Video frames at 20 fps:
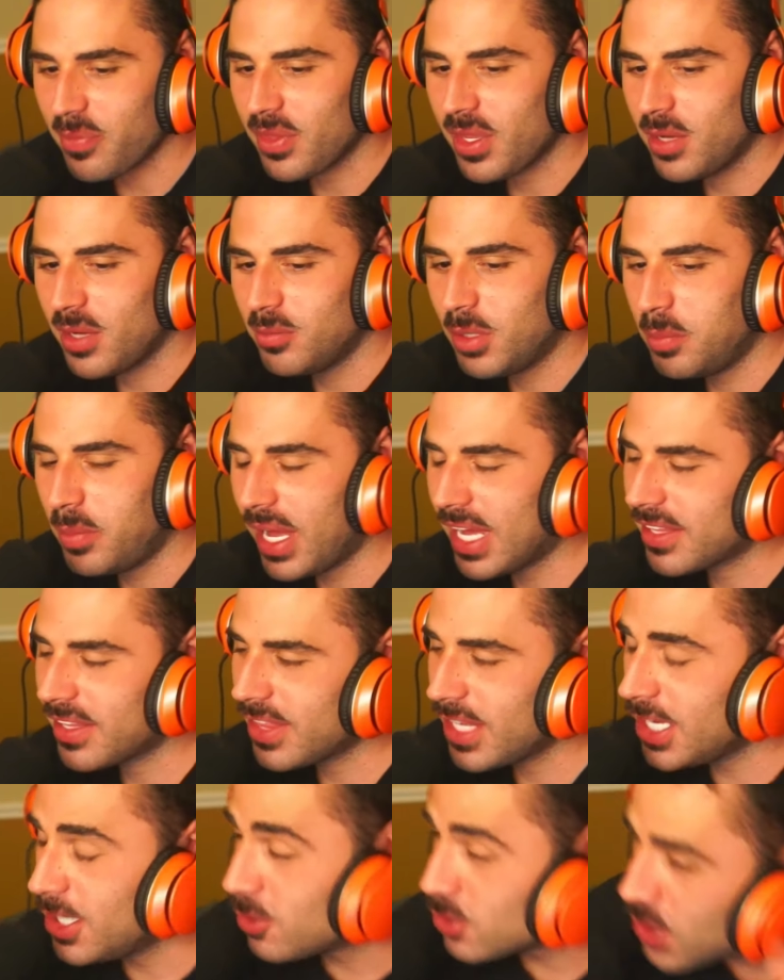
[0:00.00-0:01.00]
but back
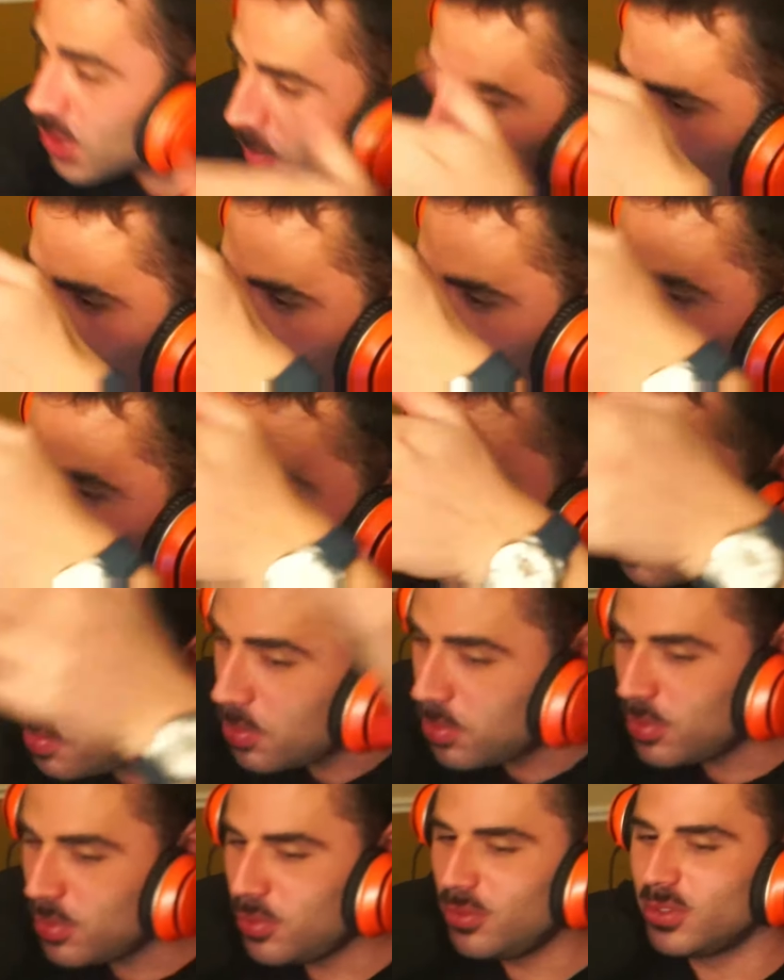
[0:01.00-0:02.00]
then it was like,
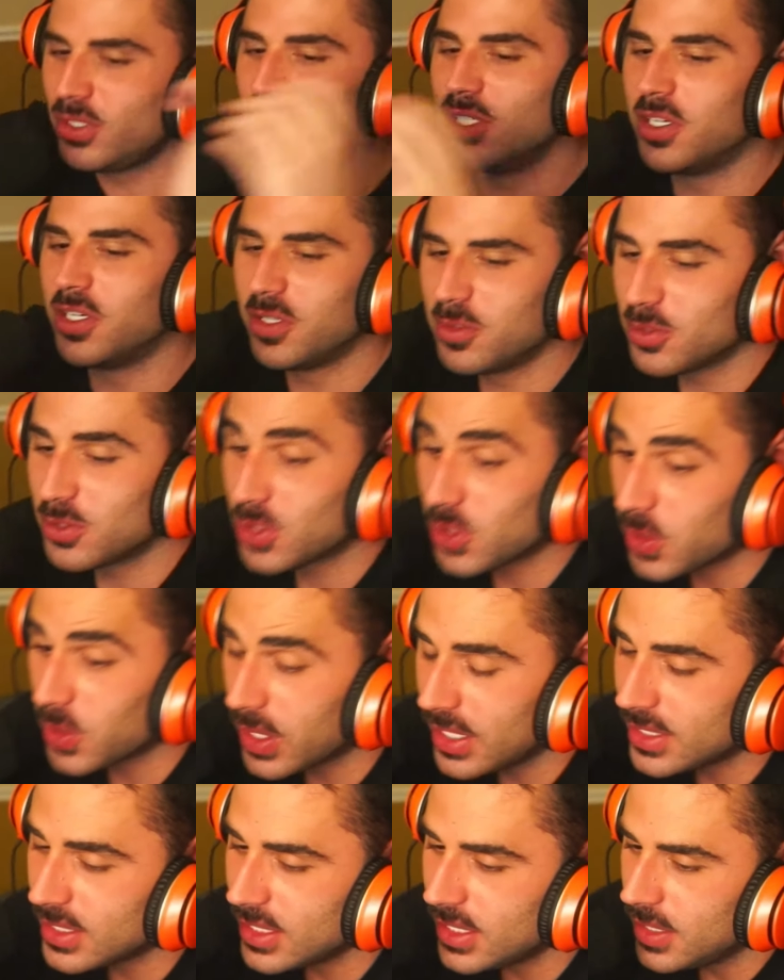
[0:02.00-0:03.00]
you know, it was
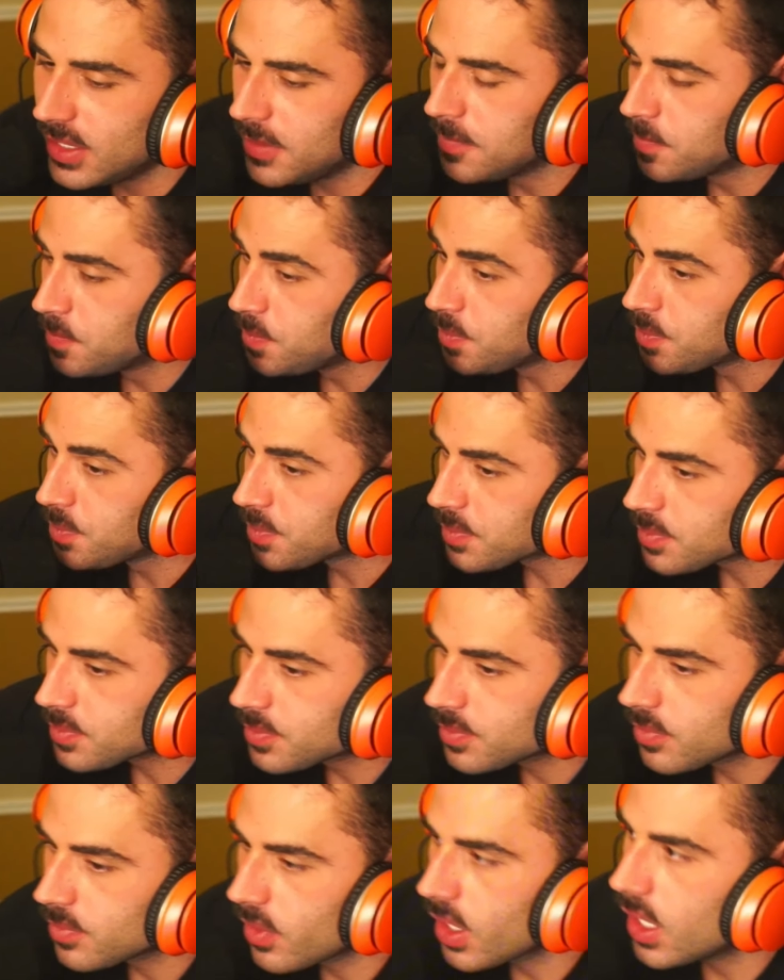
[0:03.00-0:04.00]
crazy.
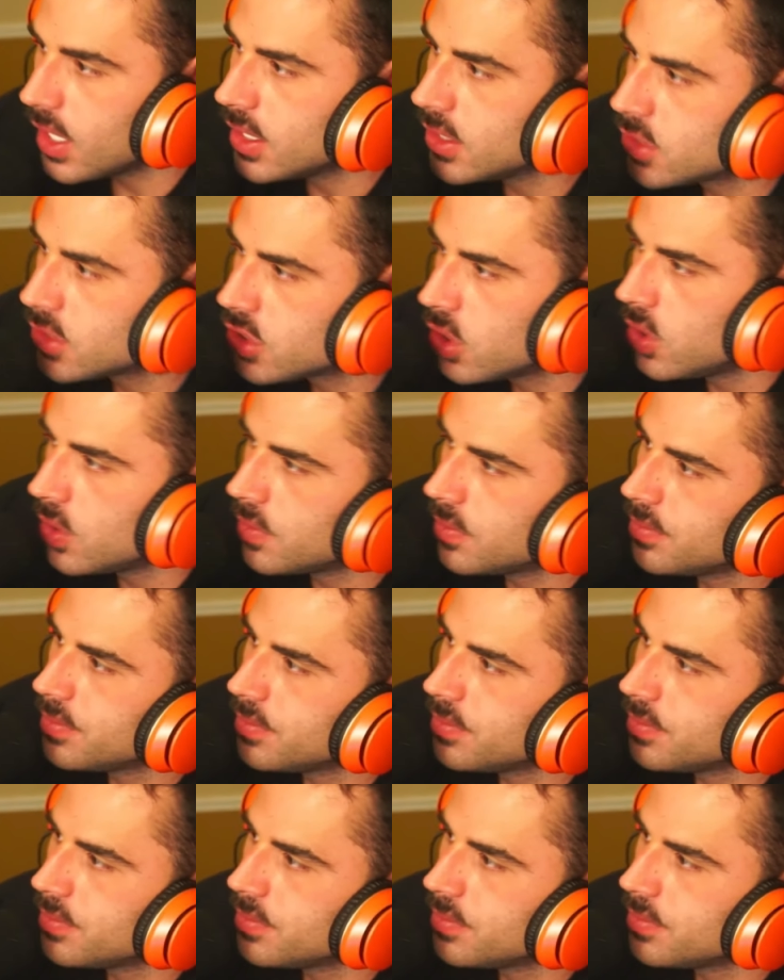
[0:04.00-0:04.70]
And so,